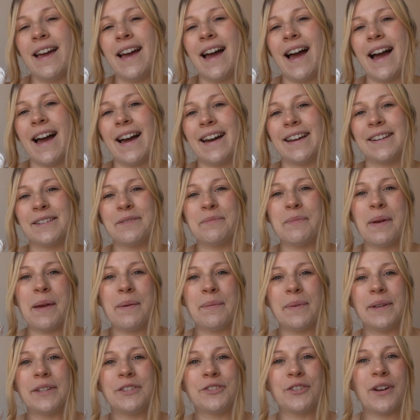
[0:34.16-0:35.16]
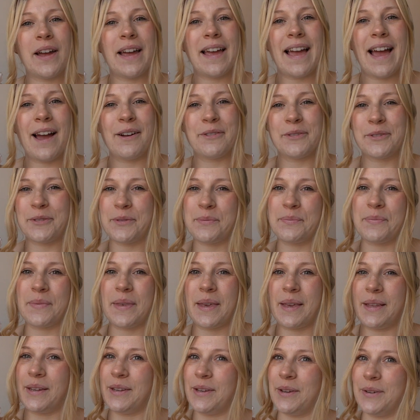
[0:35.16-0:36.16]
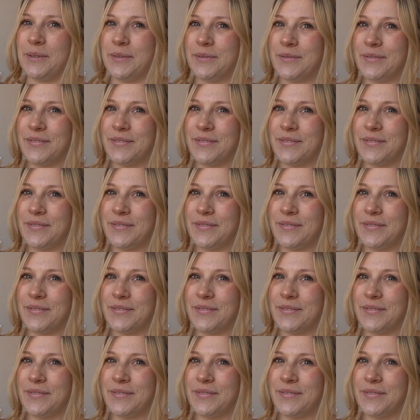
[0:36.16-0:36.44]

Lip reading: and maybe try out something new.